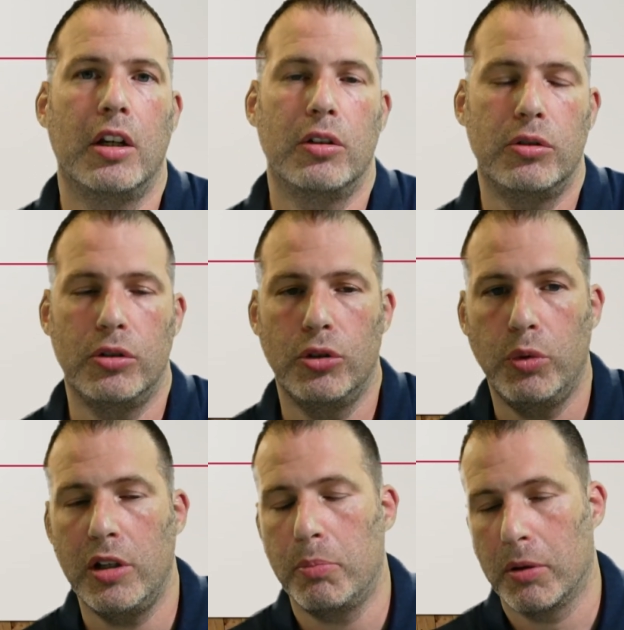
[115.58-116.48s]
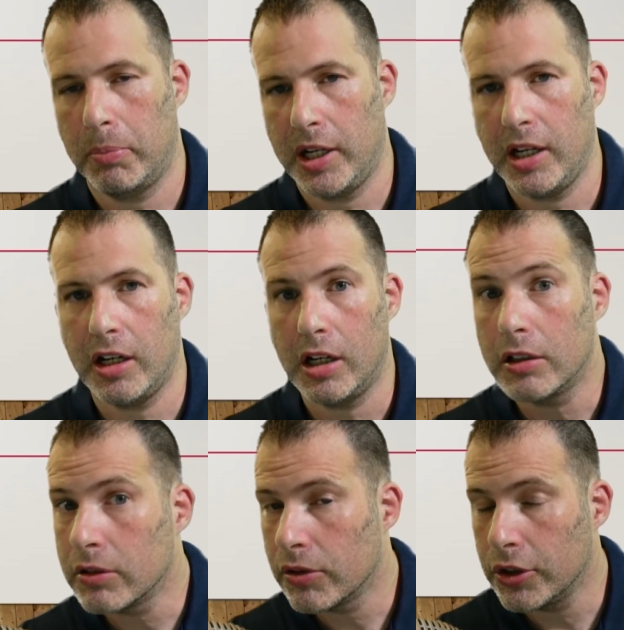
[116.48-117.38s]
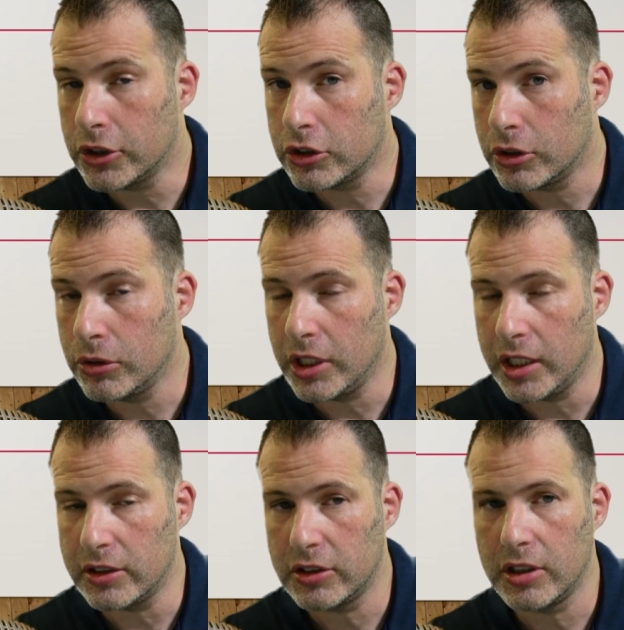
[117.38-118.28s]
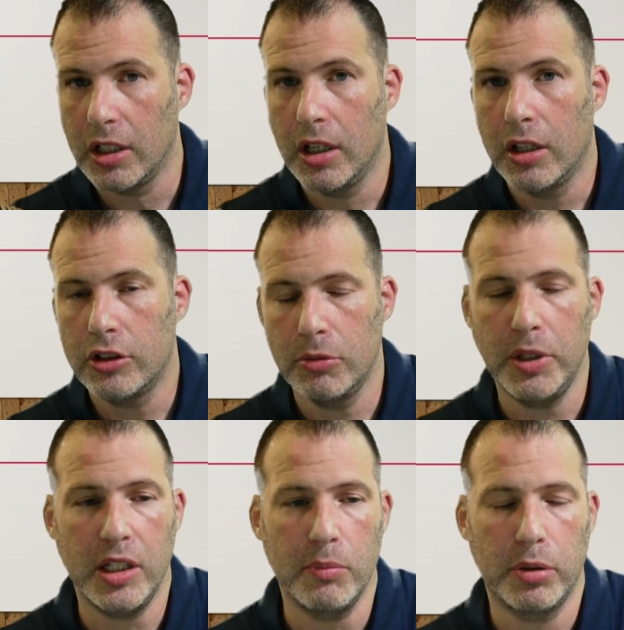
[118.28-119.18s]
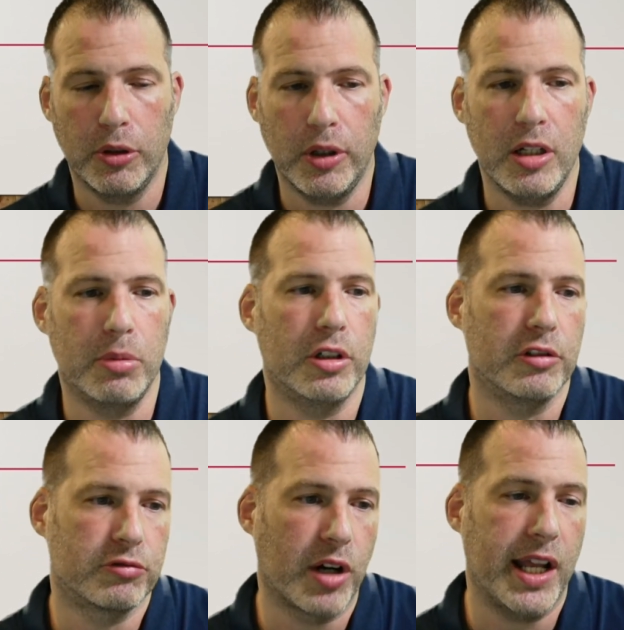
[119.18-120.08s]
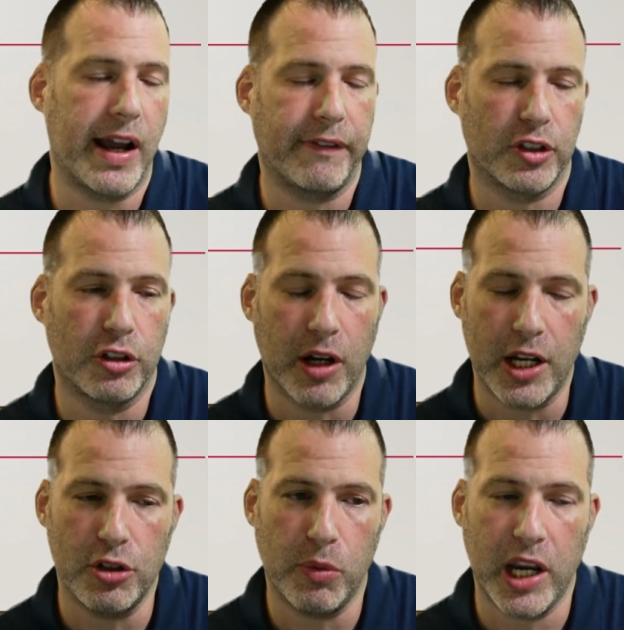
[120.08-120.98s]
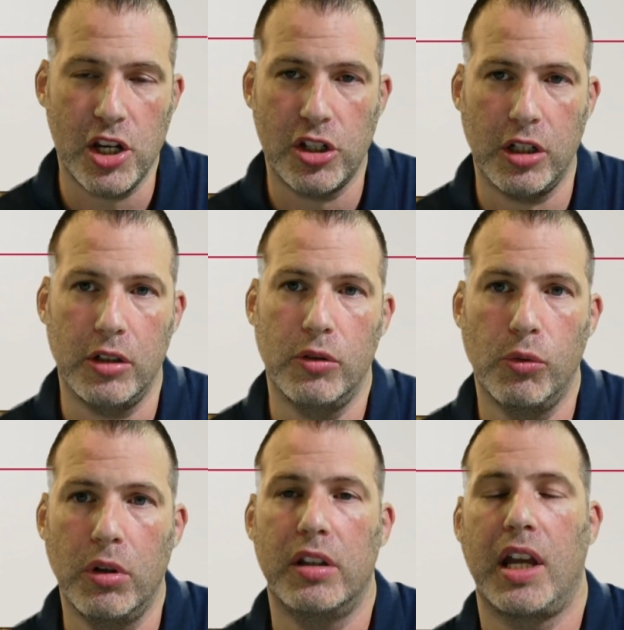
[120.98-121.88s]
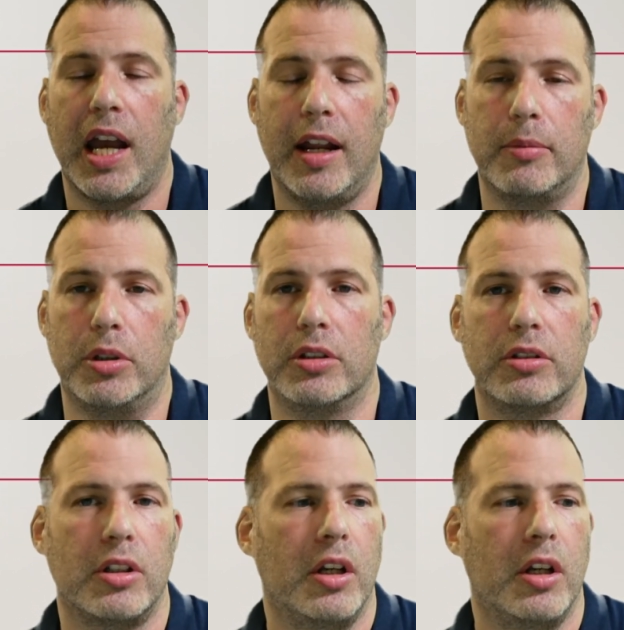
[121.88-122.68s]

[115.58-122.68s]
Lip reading: do we prepare the students to be employable right after graduation with animals,